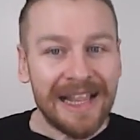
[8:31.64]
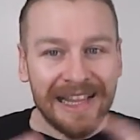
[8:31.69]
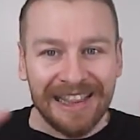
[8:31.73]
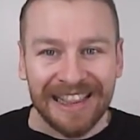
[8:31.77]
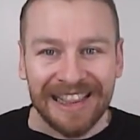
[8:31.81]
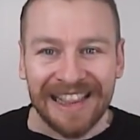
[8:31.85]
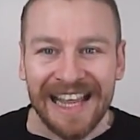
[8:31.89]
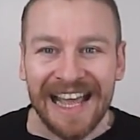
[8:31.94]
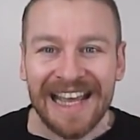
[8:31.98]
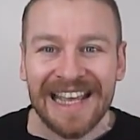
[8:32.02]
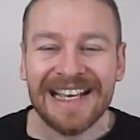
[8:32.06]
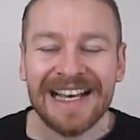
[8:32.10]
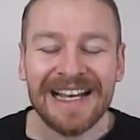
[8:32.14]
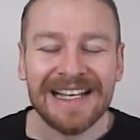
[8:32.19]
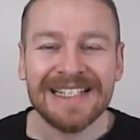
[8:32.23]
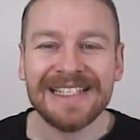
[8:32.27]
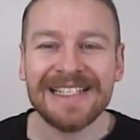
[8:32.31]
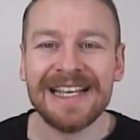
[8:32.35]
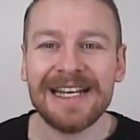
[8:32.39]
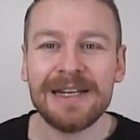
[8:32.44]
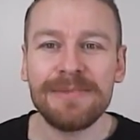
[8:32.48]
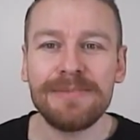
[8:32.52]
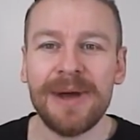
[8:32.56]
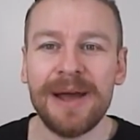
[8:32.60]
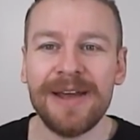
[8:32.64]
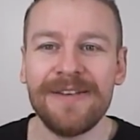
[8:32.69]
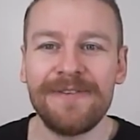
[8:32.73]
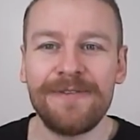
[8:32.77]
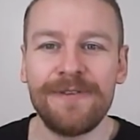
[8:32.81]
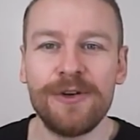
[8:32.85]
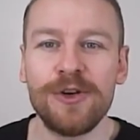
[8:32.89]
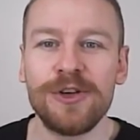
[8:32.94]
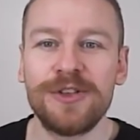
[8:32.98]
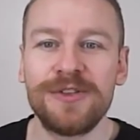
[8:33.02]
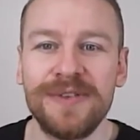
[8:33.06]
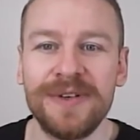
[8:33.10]
Like I said in my
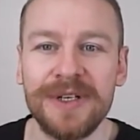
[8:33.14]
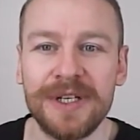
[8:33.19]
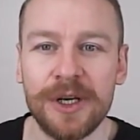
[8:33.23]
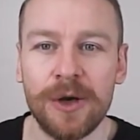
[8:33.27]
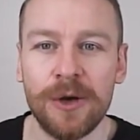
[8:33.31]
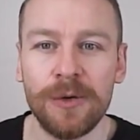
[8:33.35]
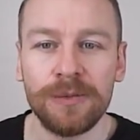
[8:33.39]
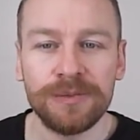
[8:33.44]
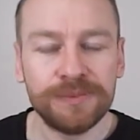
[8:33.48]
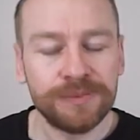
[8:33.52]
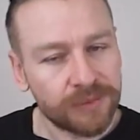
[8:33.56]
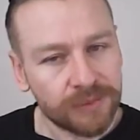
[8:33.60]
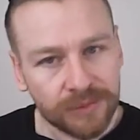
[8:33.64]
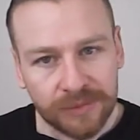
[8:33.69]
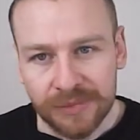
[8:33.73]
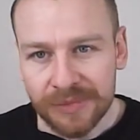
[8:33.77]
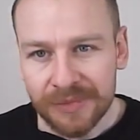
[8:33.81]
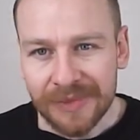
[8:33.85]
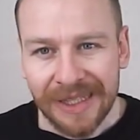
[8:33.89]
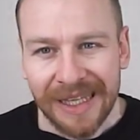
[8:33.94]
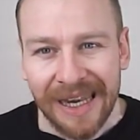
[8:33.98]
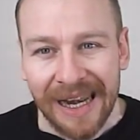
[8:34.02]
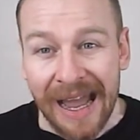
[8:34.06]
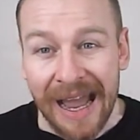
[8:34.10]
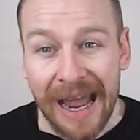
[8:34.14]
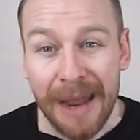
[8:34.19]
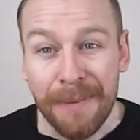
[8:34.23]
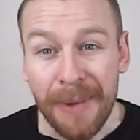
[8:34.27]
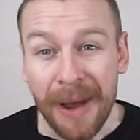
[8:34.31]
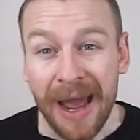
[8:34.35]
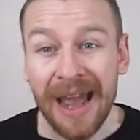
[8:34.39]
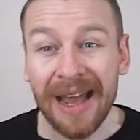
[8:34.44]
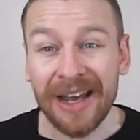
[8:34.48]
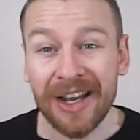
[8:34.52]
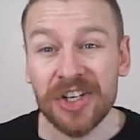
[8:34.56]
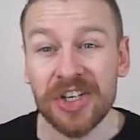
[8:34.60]
first video, I'm
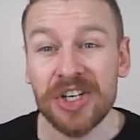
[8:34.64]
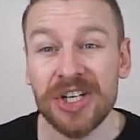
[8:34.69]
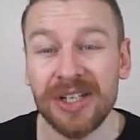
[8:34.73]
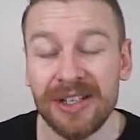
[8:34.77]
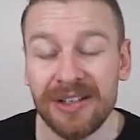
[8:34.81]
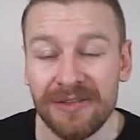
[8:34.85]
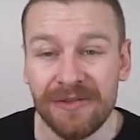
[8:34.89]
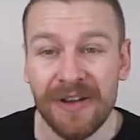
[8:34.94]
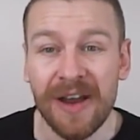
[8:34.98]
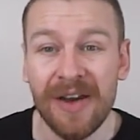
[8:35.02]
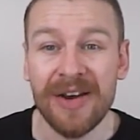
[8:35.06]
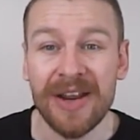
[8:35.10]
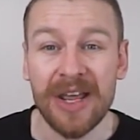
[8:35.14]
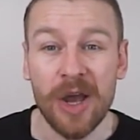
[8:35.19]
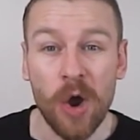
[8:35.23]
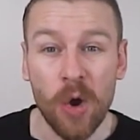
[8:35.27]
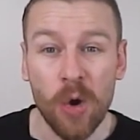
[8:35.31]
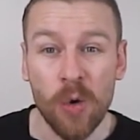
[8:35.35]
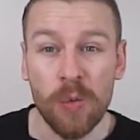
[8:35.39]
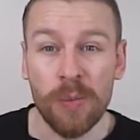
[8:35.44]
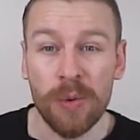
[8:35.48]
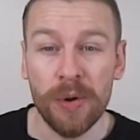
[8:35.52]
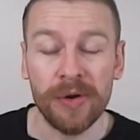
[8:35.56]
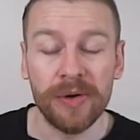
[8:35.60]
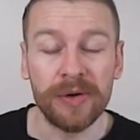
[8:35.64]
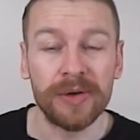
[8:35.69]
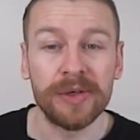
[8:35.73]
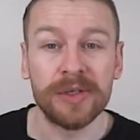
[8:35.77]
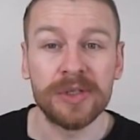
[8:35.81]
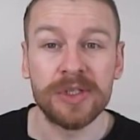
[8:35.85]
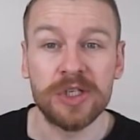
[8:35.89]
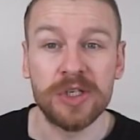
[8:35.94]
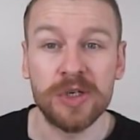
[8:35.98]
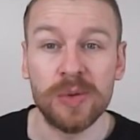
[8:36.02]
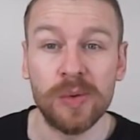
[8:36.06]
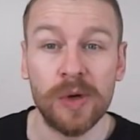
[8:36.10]
actually very open
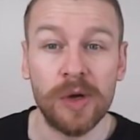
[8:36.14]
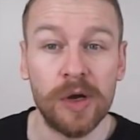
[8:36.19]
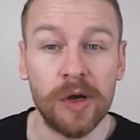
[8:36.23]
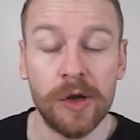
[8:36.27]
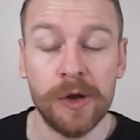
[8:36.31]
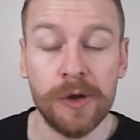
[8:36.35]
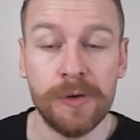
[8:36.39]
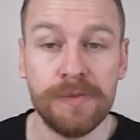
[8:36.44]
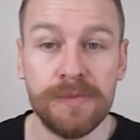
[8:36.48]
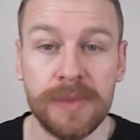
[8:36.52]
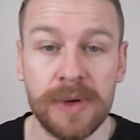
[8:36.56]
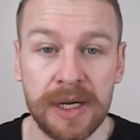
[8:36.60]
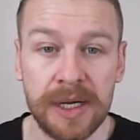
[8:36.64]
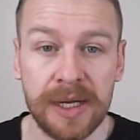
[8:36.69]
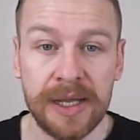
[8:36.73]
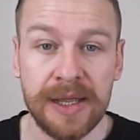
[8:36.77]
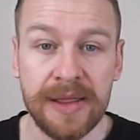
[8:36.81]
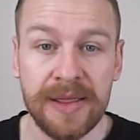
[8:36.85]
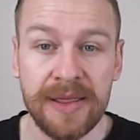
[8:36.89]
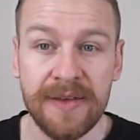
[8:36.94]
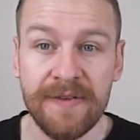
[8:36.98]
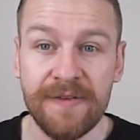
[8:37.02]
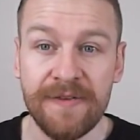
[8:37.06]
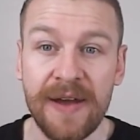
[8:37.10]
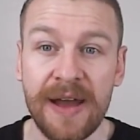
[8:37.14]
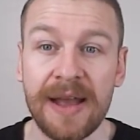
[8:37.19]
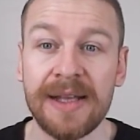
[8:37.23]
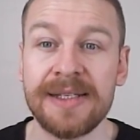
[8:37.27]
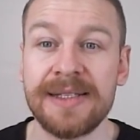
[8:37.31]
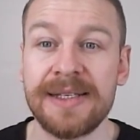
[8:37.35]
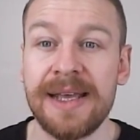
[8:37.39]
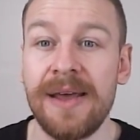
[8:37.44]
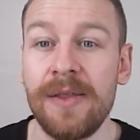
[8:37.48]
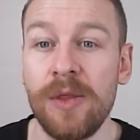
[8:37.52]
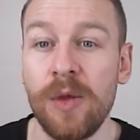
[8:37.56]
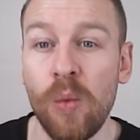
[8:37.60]
to the
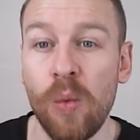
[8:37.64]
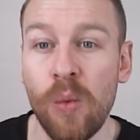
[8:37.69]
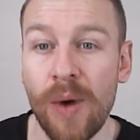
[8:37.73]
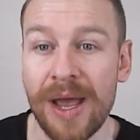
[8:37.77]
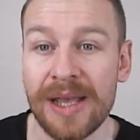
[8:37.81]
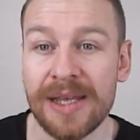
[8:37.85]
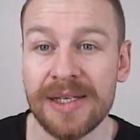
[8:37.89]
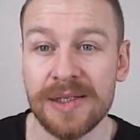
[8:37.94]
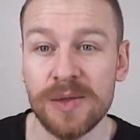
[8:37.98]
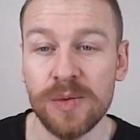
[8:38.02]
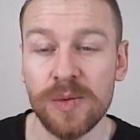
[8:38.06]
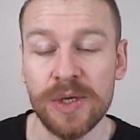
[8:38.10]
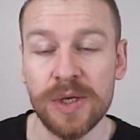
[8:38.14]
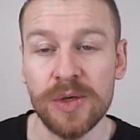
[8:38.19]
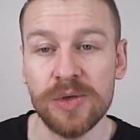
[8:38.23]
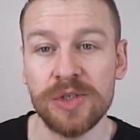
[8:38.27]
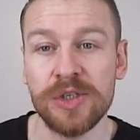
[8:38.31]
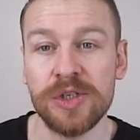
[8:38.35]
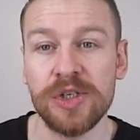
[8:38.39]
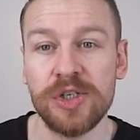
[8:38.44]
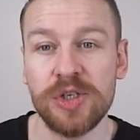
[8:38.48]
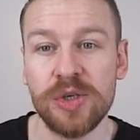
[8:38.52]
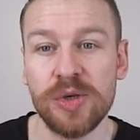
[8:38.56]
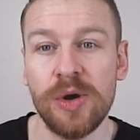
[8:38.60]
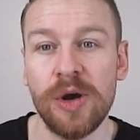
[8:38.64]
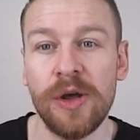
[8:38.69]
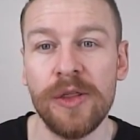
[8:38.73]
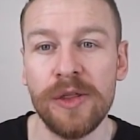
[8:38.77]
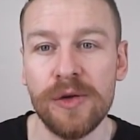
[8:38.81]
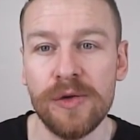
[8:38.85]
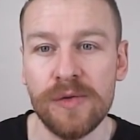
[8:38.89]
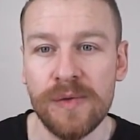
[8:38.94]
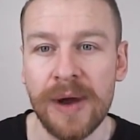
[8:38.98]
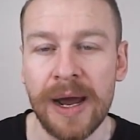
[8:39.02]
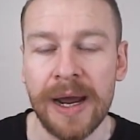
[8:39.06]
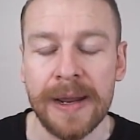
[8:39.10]
fact that the West, we used to shoot on
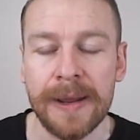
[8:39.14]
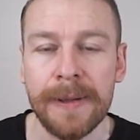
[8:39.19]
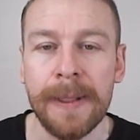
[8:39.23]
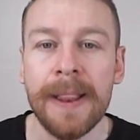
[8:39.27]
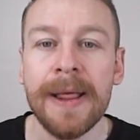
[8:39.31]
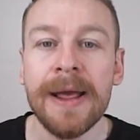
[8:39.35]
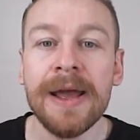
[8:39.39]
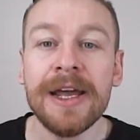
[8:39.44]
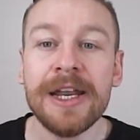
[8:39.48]
the right.